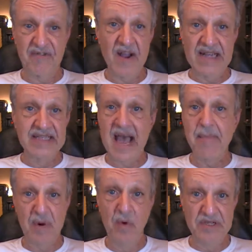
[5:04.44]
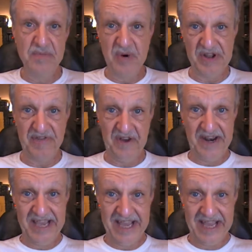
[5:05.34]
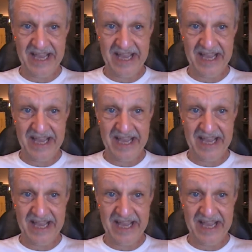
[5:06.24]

Frank Zappa was pretty funny.